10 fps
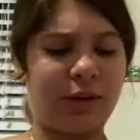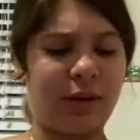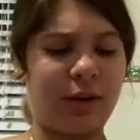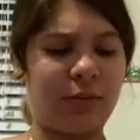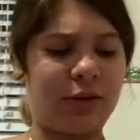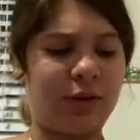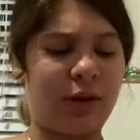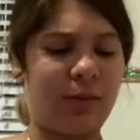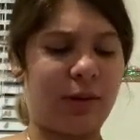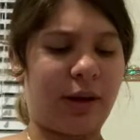then I'm just
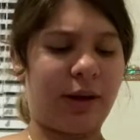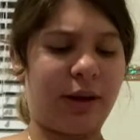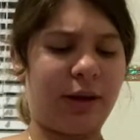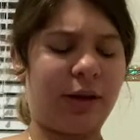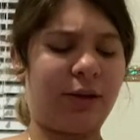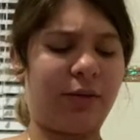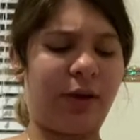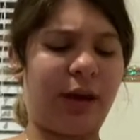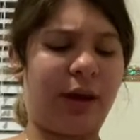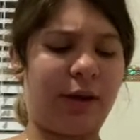gonna apply
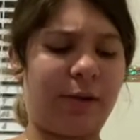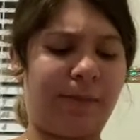green